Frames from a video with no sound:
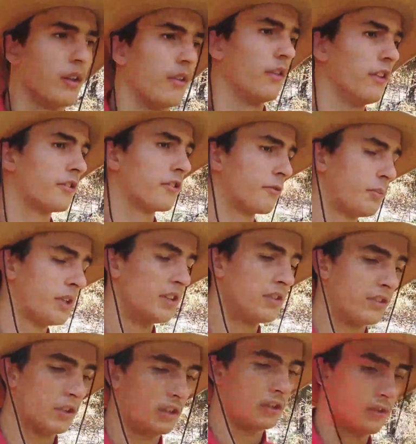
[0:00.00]
this
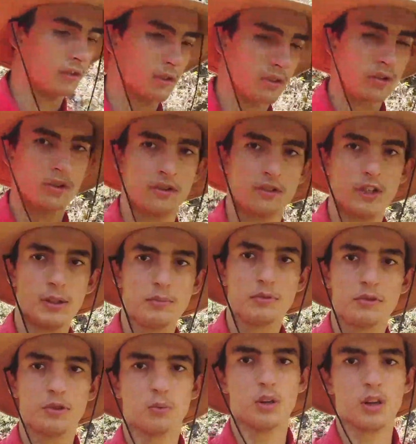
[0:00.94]
species seems
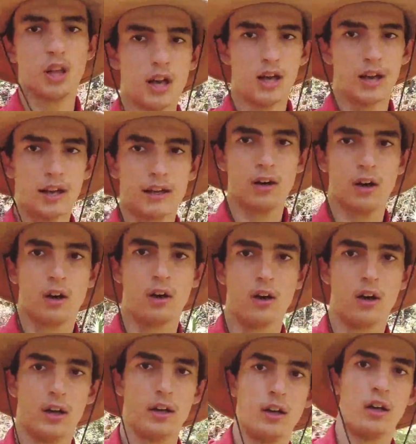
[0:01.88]
to rely
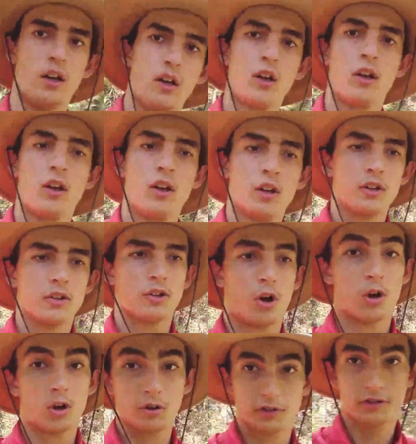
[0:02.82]
on
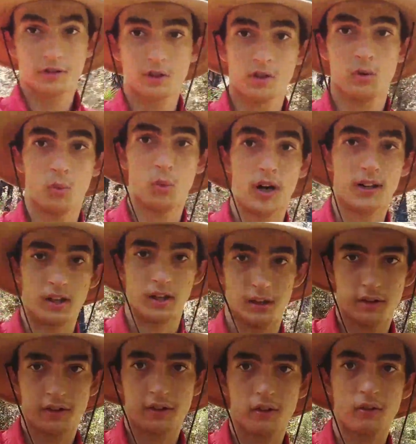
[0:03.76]
karst
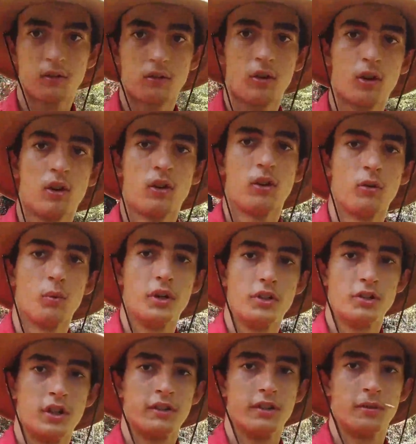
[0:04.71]
wetlands,
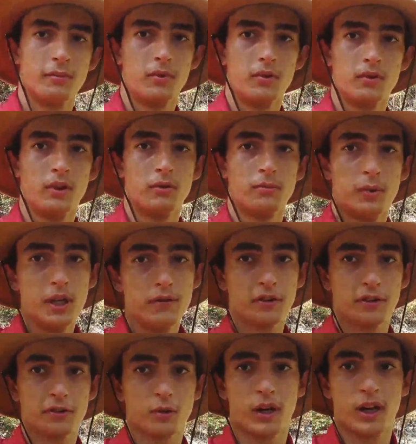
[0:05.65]
which is a bit of
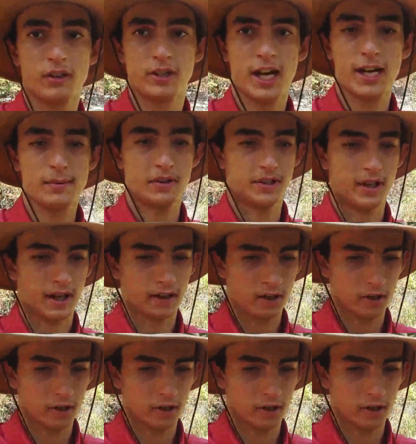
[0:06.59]
a strange habitat.